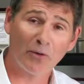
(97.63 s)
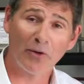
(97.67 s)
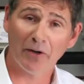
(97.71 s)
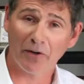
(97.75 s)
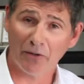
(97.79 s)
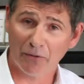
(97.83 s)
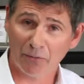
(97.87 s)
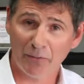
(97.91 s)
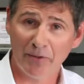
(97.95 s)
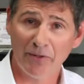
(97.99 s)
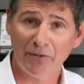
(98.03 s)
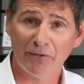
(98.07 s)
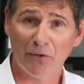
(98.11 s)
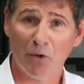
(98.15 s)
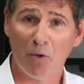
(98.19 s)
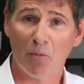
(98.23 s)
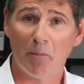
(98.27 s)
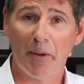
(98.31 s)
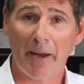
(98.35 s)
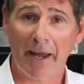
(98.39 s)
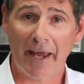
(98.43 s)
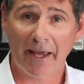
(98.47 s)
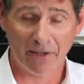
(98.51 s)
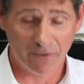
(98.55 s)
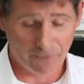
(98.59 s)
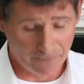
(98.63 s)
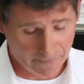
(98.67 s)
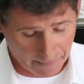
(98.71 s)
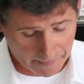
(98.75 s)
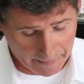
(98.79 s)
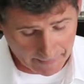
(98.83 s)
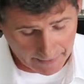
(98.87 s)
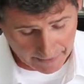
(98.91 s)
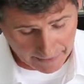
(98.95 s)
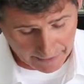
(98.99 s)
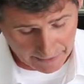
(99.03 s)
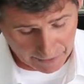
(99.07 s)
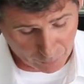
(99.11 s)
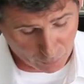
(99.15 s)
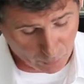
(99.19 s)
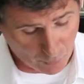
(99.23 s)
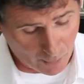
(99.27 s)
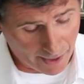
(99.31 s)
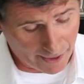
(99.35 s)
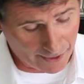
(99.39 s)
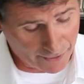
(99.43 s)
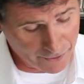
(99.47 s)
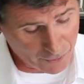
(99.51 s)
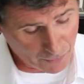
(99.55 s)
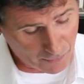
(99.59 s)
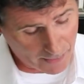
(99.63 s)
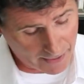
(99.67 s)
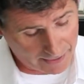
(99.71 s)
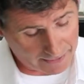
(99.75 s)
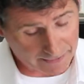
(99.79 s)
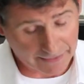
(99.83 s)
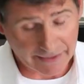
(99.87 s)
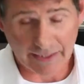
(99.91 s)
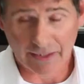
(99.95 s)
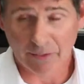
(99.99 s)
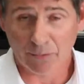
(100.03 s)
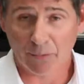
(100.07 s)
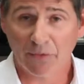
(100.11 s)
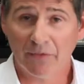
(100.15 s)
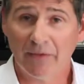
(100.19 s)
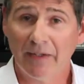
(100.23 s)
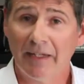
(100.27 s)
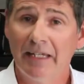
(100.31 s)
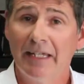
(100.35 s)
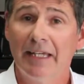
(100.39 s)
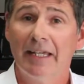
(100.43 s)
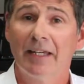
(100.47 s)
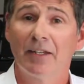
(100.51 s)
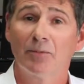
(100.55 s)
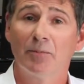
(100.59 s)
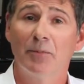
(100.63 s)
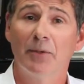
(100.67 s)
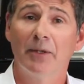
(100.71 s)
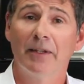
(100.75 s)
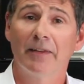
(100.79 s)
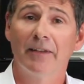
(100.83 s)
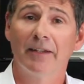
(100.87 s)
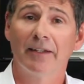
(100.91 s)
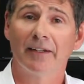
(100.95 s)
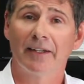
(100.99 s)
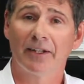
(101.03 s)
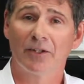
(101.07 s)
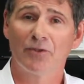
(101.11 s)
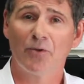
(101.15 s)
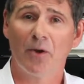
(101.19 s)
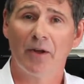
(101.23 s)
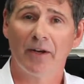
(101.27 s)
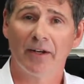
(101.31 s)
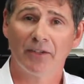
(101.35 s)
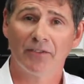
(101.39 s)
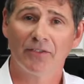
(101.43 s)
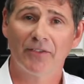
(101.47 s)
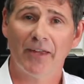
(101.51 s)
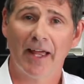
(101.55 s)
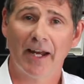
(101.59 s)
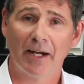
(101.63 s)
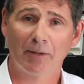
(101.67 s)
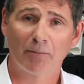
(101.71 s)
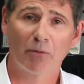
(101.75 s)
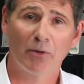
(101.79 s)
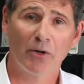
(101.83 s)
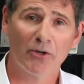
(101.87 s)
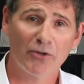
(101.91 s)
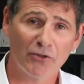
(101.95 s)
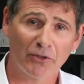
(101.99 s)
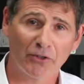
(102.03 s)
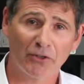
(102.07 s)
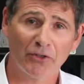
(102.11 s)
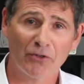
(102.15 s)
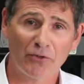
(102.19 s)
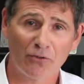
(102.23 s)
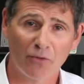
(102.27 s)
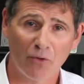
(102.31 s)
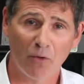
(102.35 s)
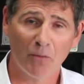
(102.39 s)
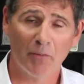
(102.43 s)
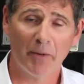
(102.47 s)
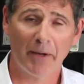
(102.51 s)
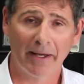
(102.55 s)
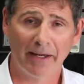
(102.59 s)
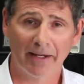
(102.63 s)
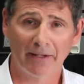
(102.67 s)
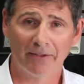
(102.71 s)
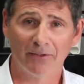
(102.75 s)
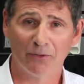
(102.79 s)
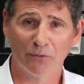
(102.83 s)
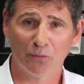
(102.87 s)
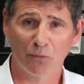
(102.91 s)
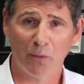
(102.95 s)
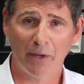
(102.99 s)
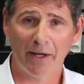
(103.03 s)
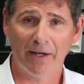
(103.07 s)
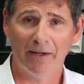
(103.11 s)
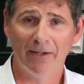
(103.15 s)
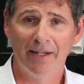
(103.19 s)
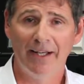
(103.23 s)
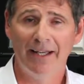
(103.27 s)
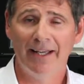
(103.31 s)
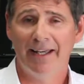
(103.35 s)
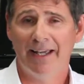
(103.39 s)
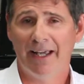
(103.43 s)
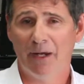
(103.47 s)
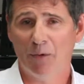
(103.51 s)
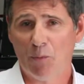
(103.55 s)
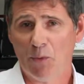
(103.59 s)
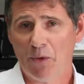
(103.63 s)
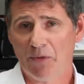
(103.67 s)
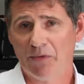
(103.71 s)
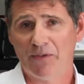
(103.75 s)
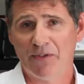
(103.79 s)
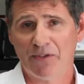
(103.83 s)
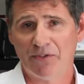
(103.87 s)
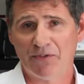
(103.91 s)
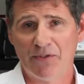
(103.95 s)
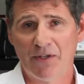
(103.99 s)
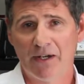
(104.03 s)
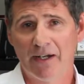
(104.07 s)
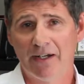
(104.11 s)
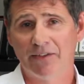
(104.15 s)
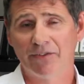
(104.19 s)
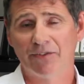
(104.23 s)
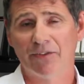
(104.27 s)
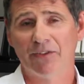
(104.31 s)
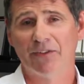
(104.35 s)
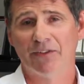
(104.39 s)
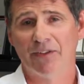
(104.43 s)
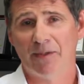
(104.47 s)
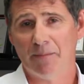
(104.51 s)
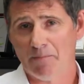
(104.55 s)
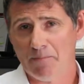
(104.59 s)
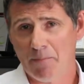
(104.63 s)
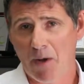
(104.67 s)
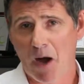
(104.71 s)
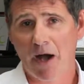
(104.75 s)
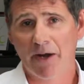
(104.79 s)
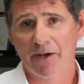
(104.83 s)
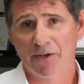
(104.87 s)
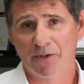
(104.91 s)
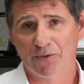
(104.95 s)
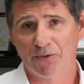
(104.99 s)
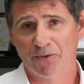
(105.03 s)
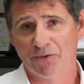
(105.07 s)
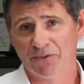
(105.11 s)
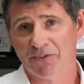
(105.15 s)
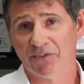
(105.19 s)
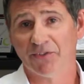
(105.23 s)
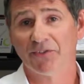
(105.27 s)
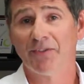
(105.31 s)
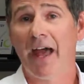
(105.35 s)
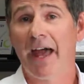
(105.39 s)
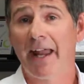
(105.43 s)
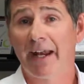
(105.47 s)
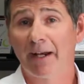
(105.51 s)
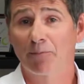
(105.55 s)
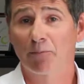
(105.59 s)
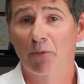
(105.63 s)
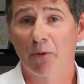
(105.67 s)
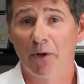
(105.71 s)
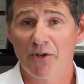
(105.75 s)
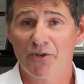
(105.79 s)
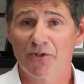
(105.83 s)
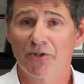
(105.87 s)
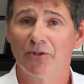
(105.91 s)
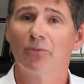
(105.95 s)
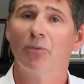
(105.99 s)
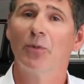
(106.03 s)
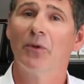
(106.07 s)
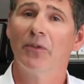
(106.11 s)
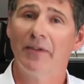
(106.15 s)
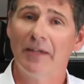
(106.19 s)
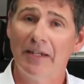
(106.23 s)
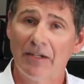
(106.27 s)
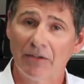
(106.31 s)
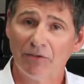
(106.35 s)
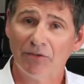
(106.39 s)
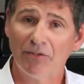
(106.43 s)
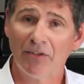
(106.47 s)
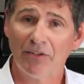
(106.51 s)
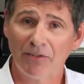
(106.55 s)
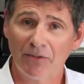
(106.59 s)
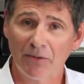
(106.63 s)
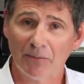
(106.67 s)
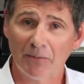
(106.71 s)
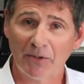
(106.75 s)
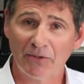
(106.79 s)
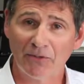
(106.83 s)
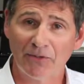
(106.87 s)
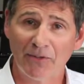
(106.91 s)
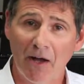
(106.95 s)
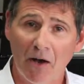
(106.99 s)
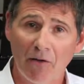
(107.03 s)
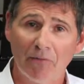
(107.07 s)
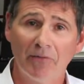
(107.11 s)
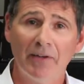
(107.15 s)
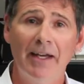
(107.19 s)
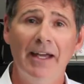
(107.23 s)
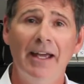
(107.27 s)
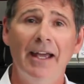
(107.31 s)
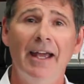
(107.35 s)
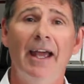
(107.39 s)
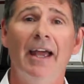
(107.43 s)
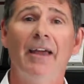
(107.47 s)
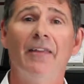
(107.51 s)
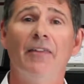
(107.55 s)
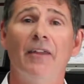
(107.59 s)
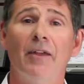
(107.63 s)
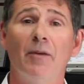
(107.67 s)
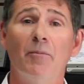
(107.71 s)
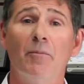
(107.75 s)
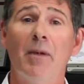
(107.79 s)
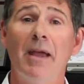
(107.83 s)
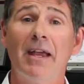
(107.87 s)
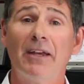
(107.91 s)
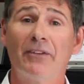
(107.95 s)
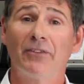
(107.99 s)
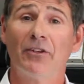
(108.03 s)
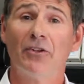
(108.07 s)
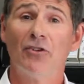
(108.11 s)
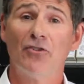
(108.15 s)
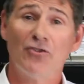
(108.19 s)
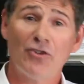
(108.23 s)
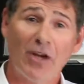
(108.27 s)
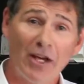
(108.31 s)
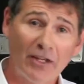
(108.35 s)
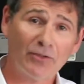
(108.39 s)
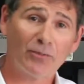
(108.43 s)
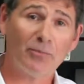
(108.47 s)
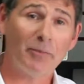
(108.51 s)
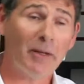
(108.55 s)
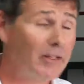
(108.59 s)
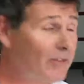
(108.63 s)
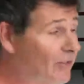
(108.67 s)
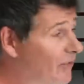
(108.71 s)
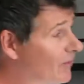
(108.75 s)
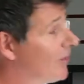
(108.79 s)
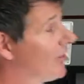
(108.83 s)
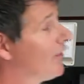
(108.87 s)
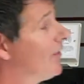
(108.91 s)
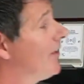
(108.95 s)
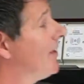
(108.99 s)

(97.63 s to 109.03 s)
our 3-zone panel is wired directly in with the ESP, the electronic static pressure control panel as well. And what this does is it monitors the static pressure within a system itself and then makes adjustments to the